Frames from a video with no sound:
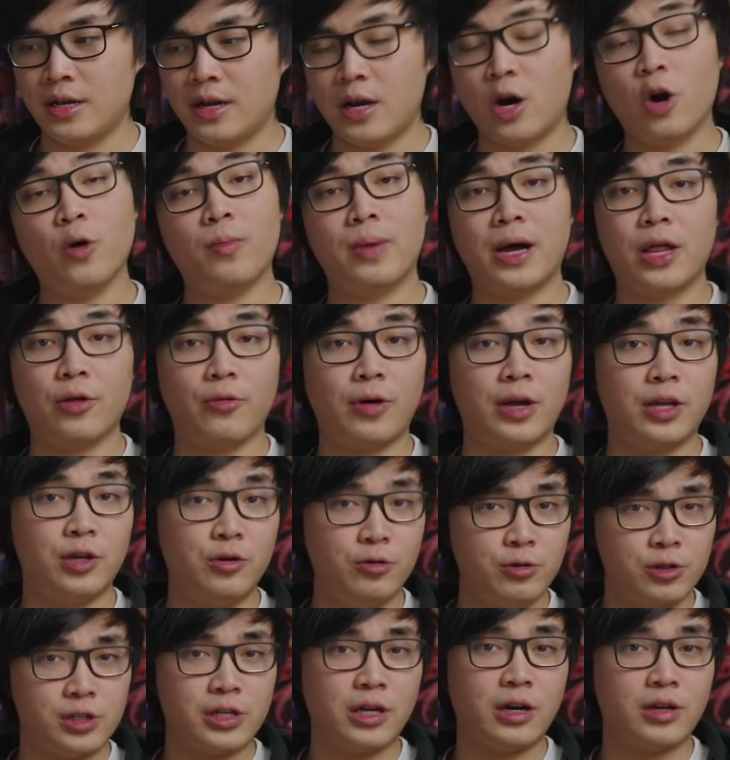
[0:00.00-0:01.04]
Oh, by the way,
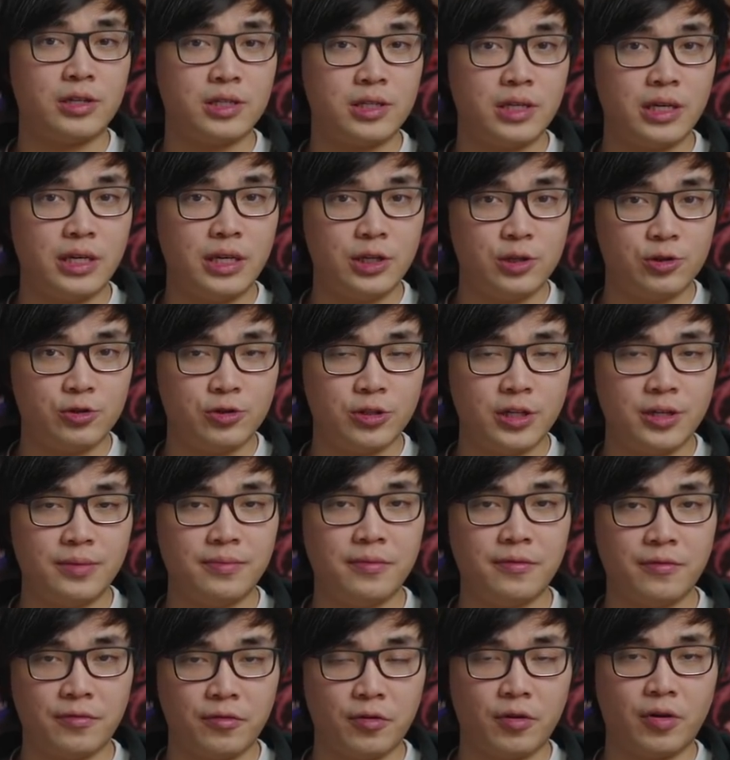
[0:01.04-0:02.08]
huge shoutouts to eStream
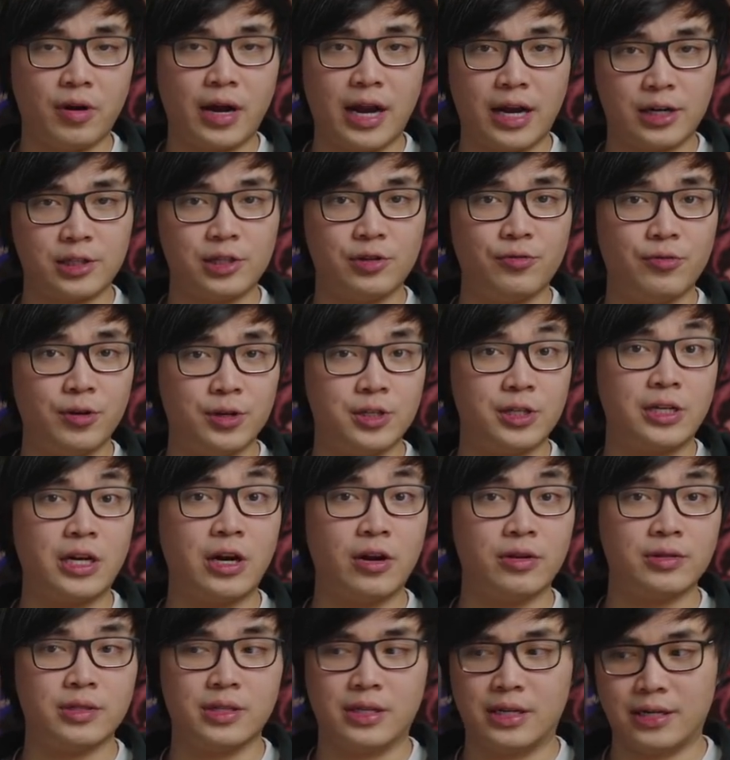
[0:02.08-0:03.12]
for actually reaching
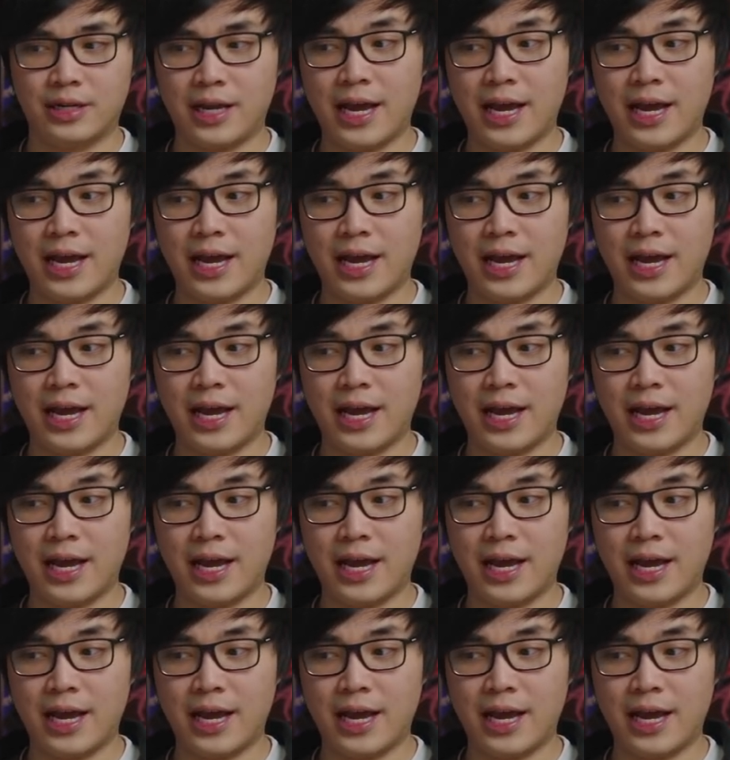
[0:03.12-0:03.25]
out and